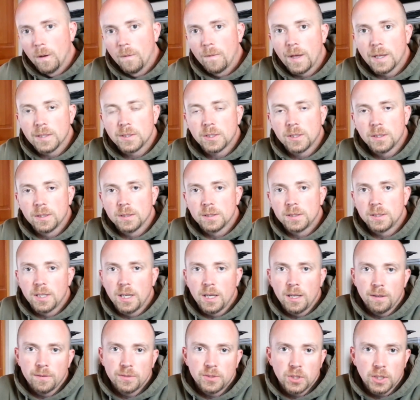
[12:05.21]
That's going to
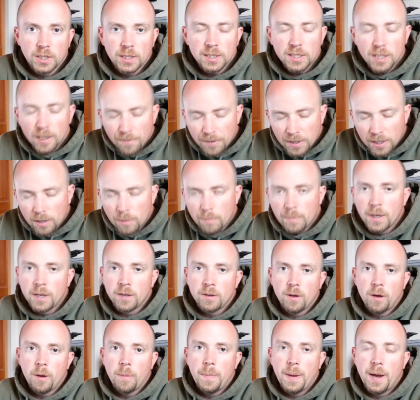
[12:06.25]
save significant
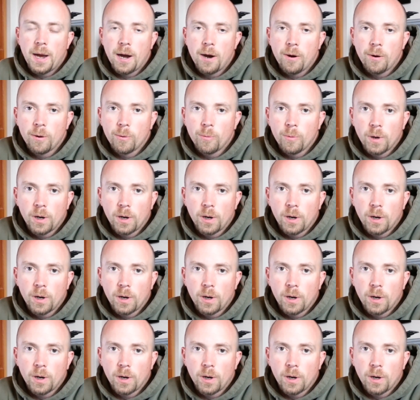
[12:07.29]
amount of power.